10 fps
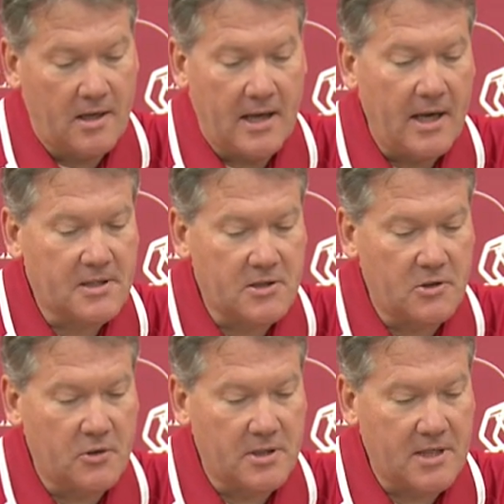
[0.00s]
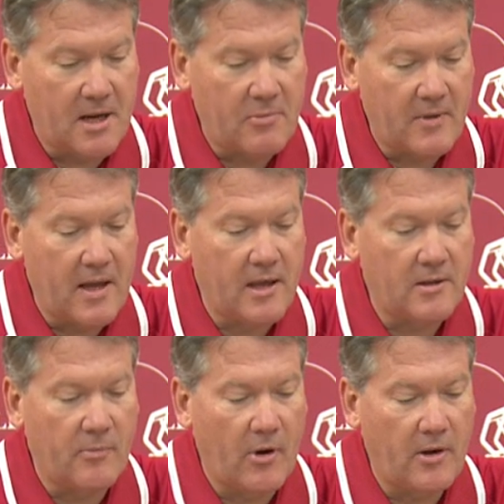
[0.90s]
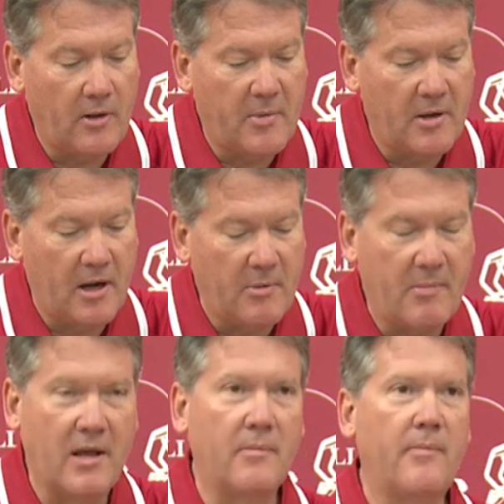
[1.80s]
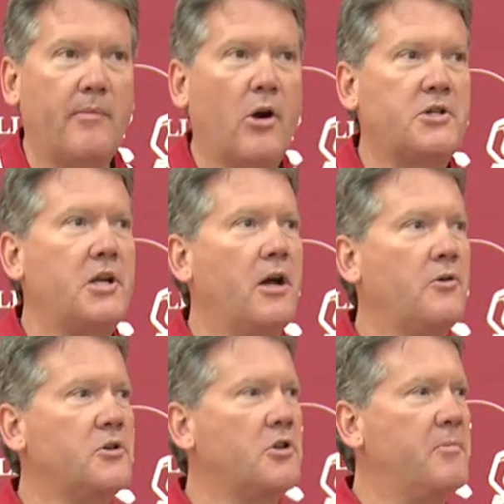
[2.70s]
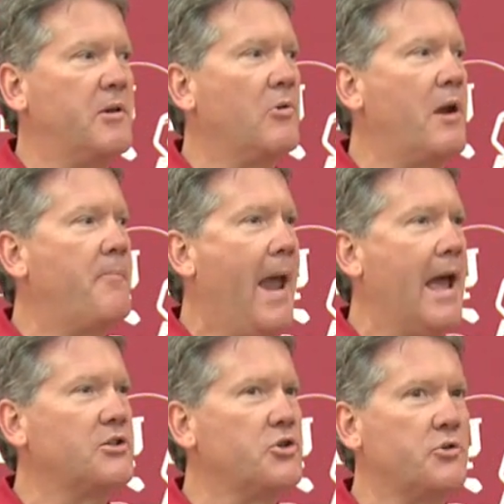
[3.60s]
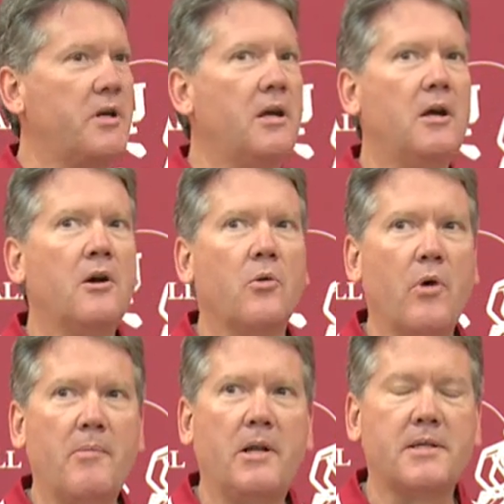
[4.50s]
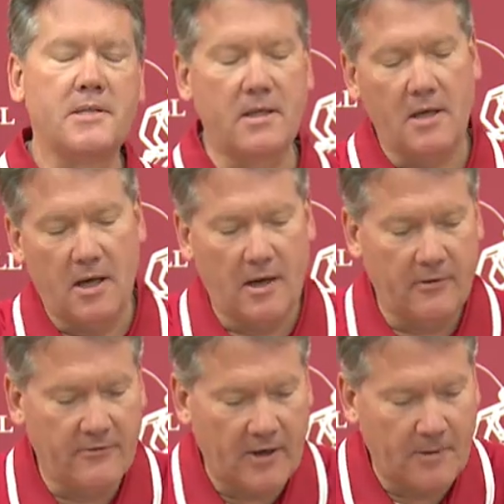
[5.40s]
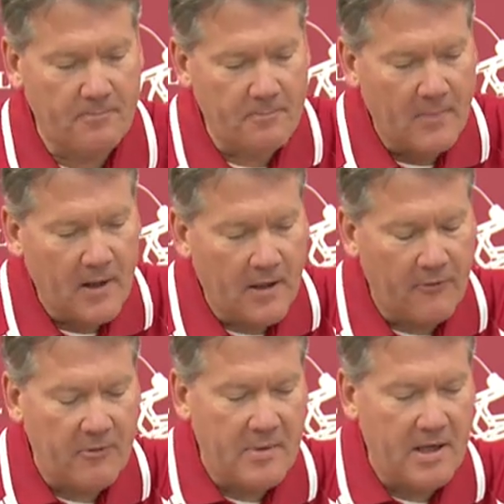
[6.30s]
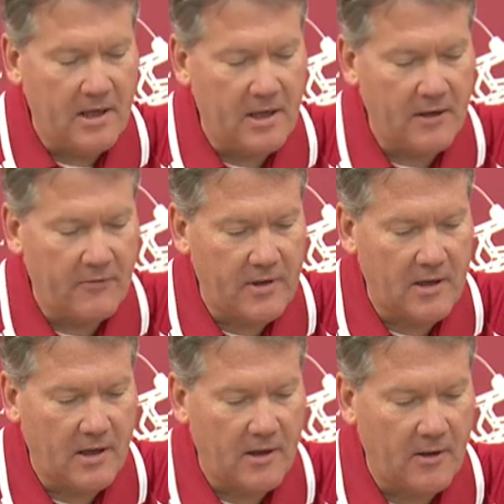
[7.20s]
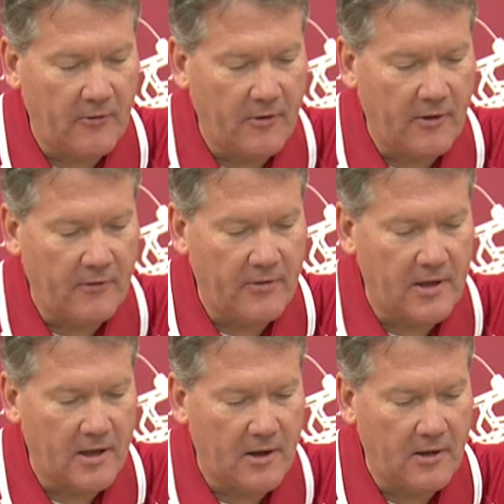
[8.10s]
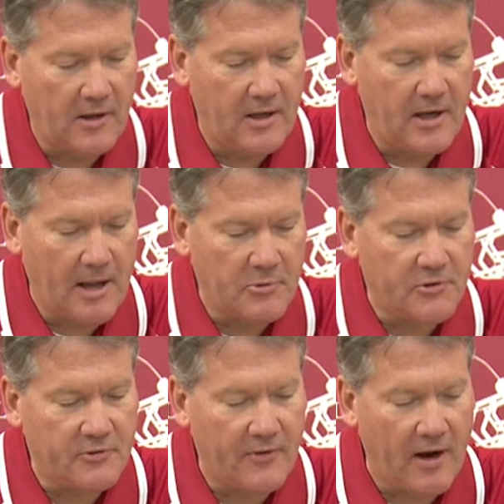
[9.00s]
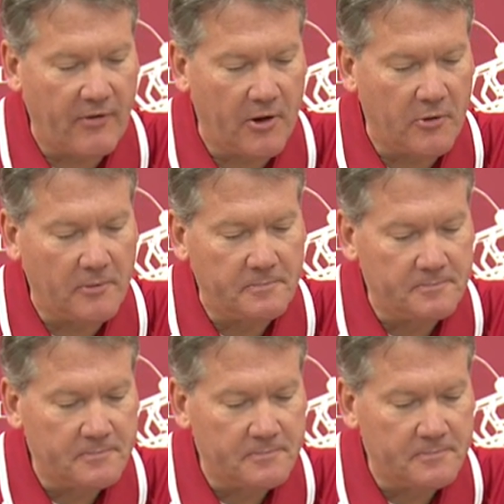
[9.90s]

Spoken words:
guests do the same thing. It'll be accompanied by the Marching Hundreds. So it'll be great pageantry reminiscent of the beginning of the Indianapolis 500.